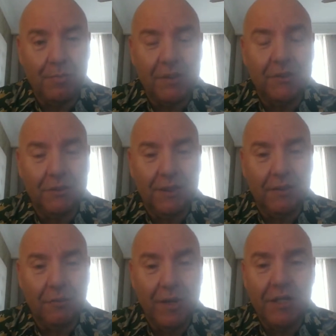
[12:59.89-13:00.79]
persons
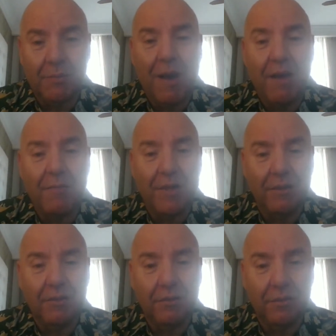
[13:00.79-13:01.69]
that really inspired me
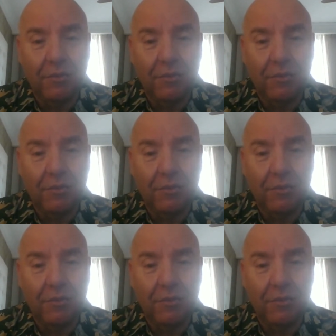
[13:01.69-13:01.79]
to